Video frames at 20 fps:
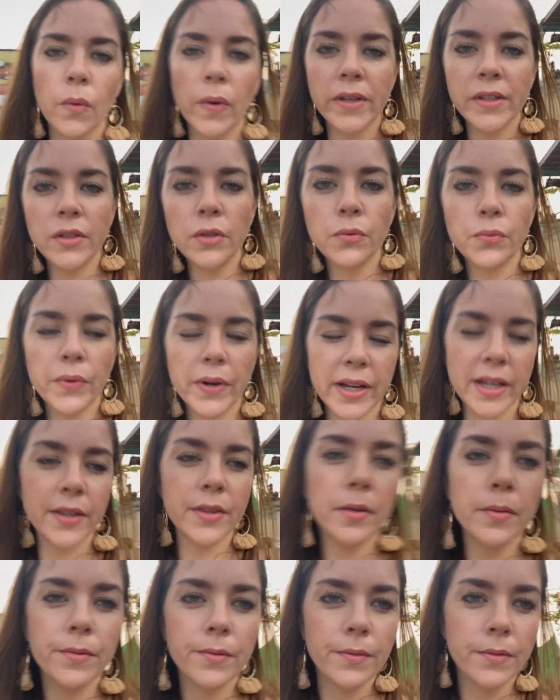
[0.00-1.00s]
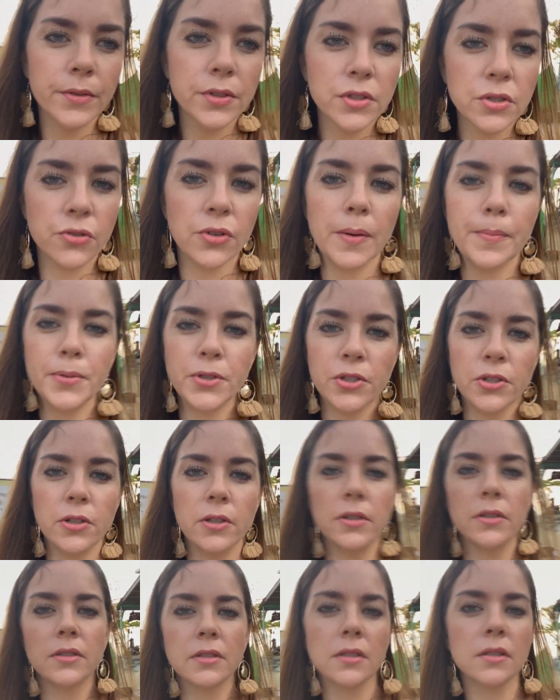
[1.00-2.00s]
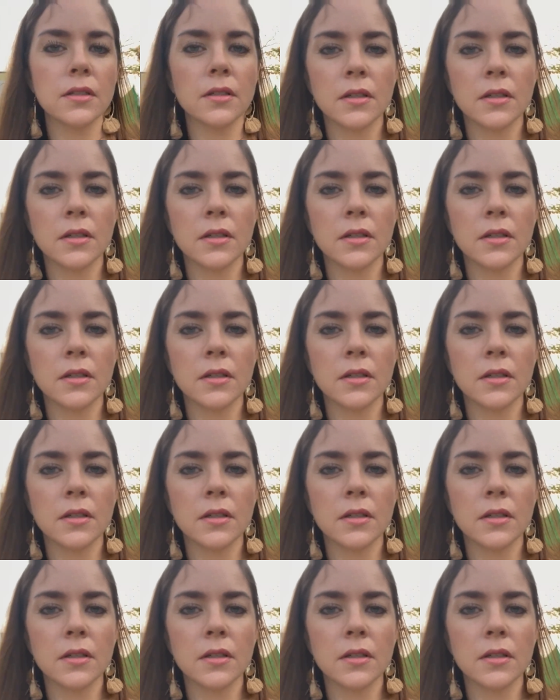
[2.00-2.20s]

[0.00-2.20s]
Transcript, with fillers: When you read the scriptures,